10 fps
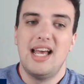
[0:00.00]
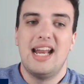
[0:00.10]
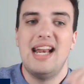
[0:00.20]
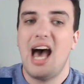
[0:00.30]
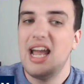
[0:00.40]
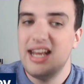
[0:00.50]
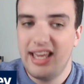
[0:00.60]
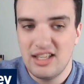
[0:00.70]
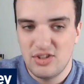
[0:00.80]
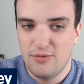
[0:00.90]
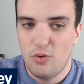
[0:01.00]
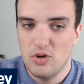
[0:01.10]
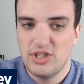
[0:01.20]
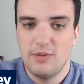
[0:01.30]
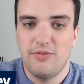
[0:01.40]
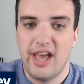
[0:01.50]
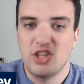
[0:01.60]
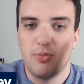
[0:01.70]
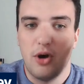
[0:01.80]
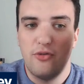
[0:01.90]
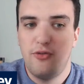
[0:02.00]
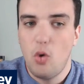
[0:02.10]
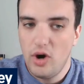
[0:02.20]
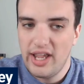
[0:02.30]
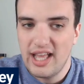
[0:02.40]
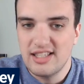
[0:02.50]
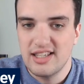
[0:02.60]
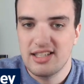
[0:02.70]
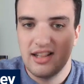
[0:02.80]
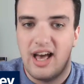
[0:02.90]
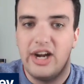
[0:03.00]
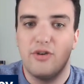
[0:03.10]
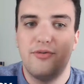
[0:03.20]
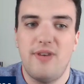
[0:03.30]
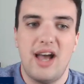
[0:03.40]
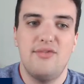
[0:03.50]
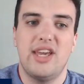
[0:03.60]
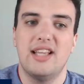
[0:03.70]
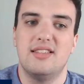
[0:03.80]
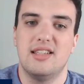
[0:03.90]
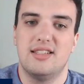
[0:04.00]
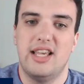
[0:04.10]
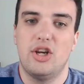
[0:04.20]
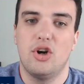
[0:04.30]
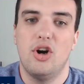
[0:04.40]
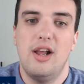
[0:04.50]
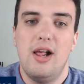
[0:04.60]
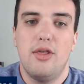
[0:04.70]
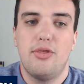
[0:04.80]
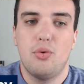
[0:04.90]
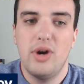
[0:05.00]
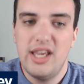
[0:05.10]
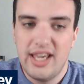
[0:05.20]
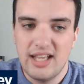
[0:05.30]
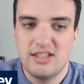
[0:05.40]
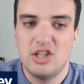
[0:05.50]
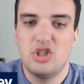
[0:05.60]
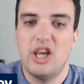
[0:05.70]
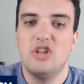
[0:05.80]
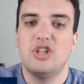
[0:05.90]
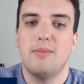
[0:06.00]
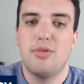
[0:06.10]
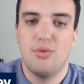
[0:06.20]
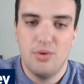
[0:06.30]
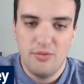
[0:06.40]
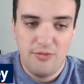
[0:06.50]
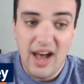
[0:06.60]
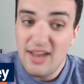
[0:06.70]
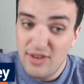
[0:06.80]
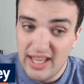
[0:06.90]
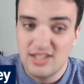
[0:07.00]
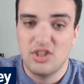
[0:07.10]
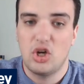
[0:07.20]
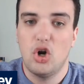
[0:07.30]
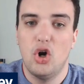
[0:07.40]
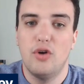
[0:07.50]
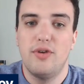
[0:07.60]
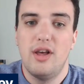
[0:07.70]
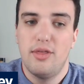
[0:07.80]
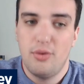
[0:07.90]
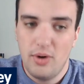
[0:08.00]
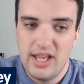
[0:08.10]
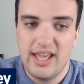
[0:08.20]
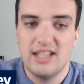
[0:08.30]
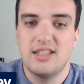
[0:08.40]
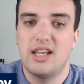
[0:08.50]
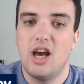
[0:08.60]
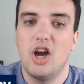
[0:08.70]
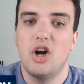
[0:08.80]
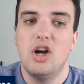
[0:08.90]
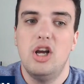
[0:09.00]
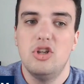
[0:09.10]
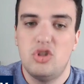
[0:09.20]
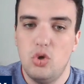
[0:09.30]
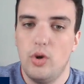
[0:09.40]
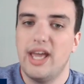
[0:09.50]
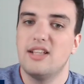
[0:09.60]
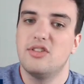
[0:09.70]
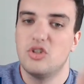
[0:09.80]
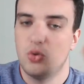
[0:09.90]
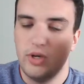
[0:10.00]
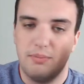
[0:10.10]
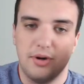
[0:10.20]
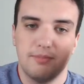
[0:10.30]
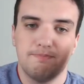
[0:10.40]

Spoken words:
9 against the four-seam fastball, 4 against the slider, 5 against the sinker, 3 against the changeup, 5 against the curve, 3 against the cutter, 2 against the sweeper.